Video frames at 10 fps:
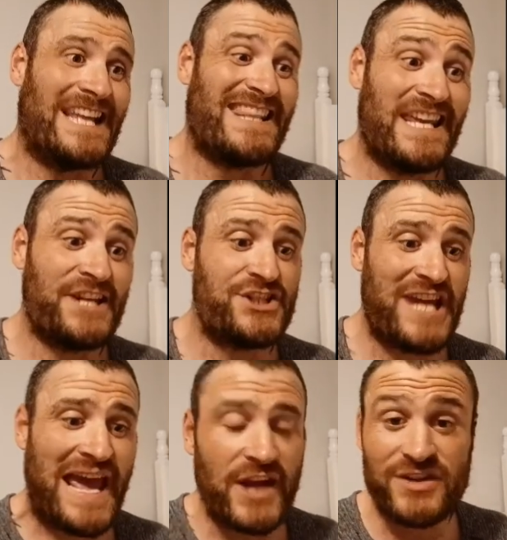the
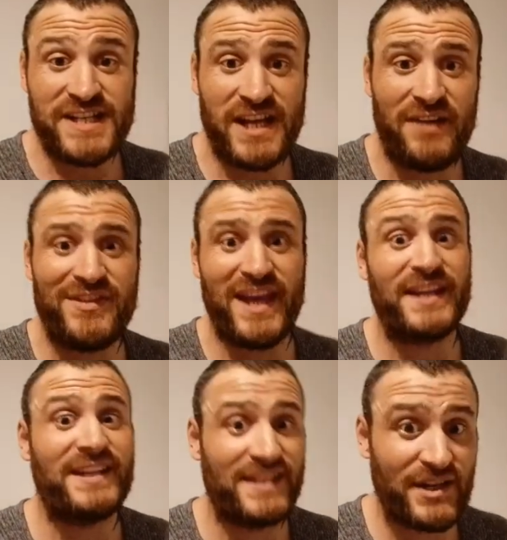integrity of
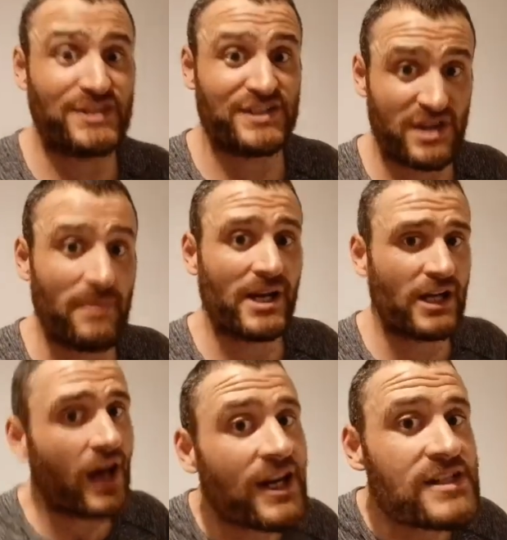that inner stomach
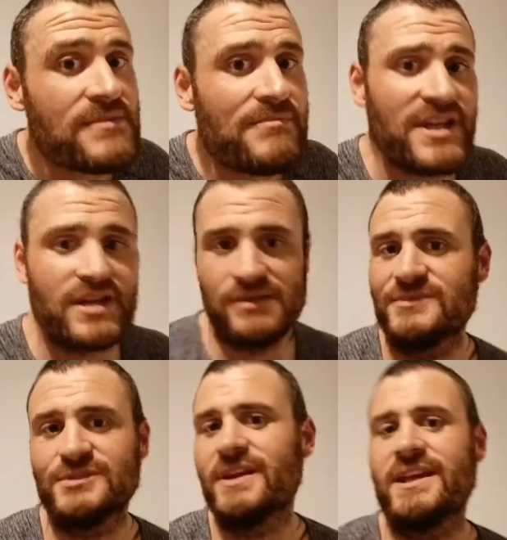condom
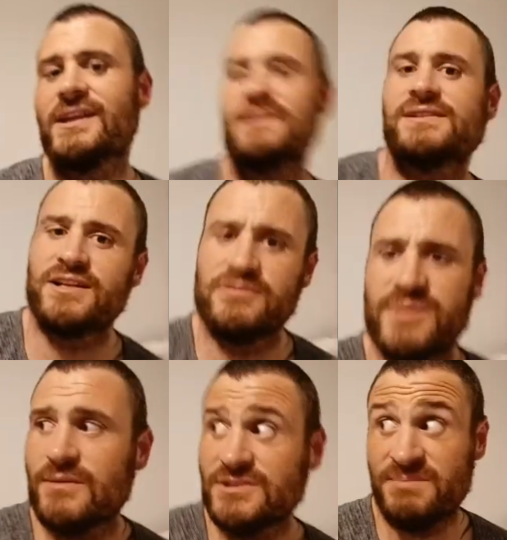becomes weakened. Now it
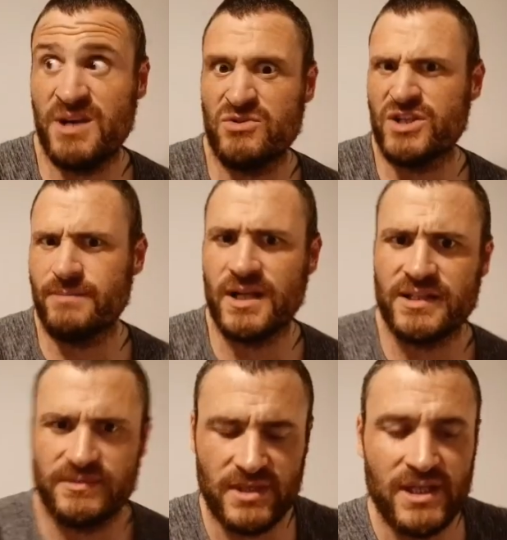becomes a pound shop
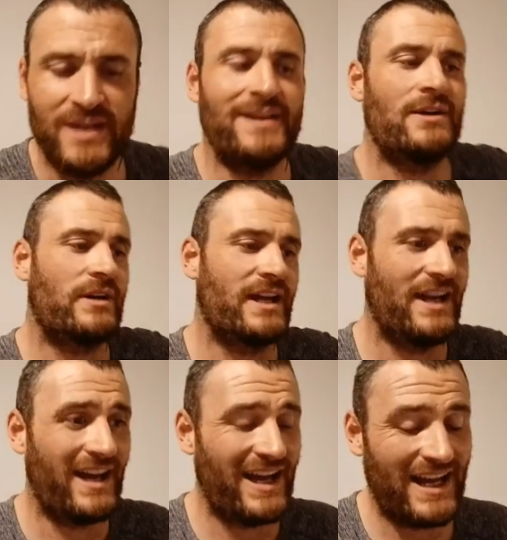condom,
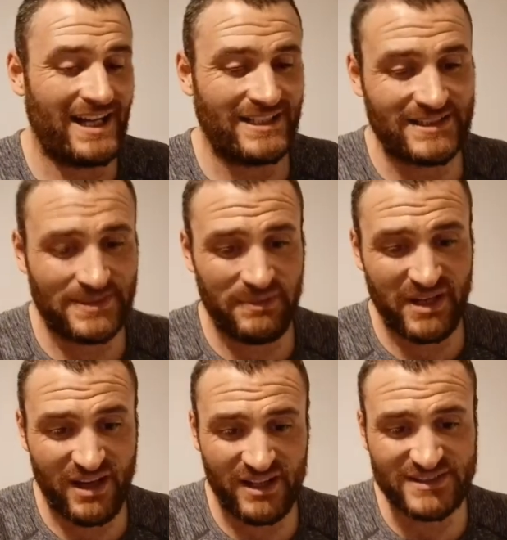okay? And
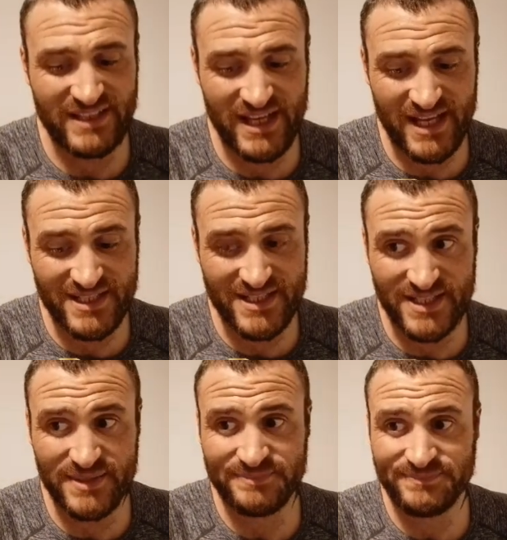because of that,
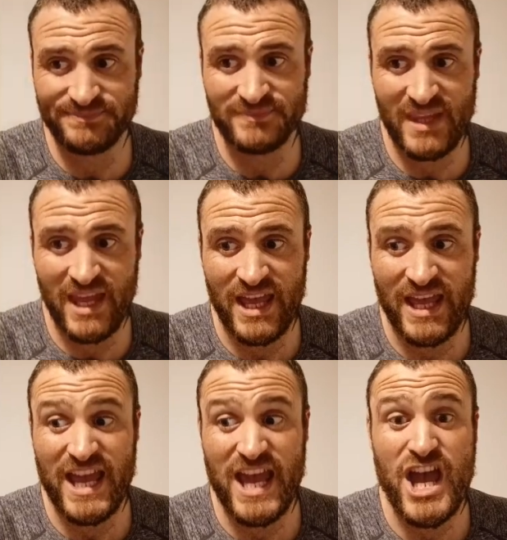
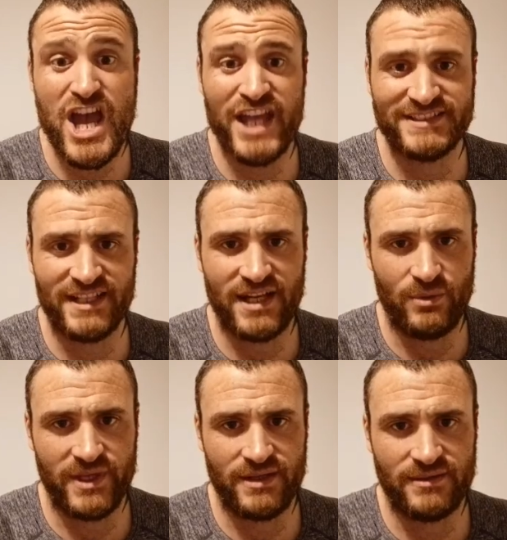it's a
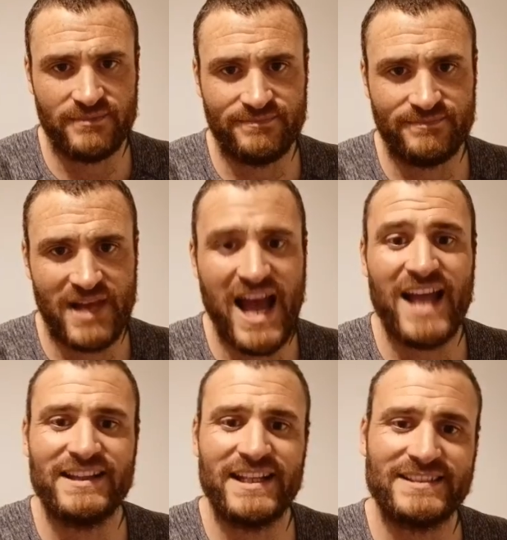lot weaker.
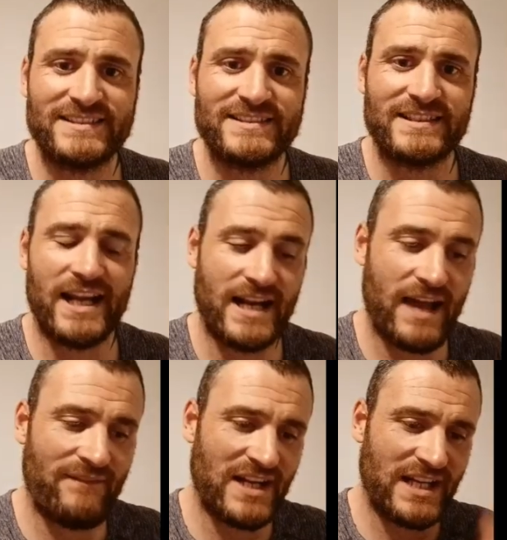And this can
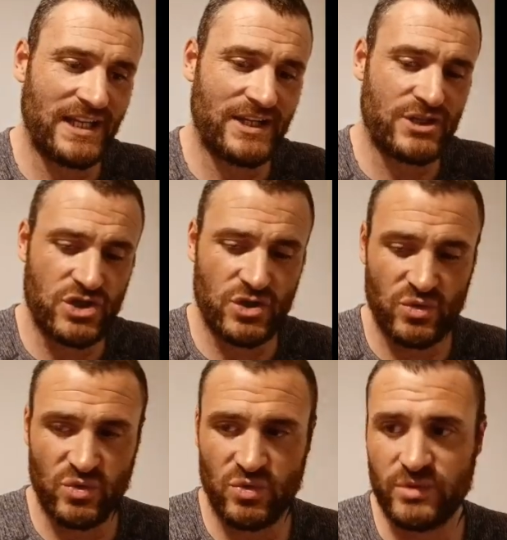have a lead
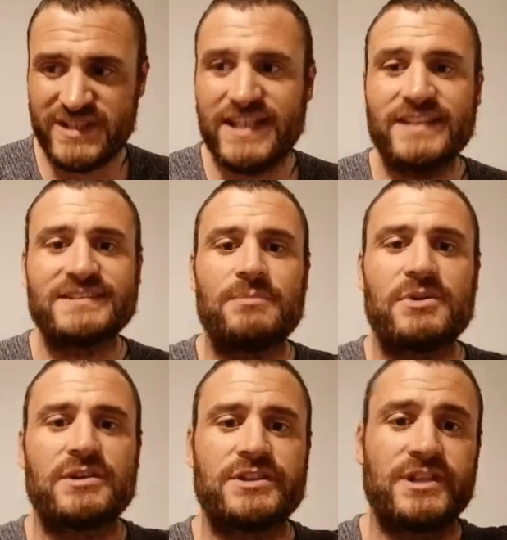to T-cell
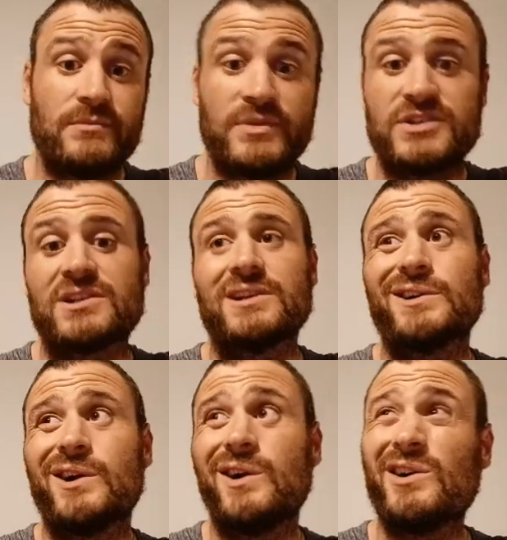production, which
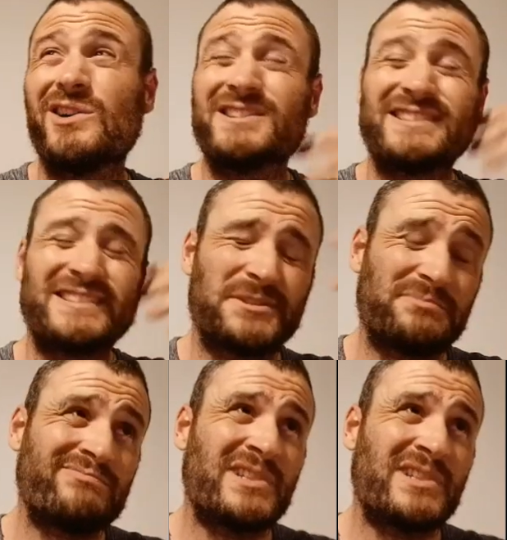can cause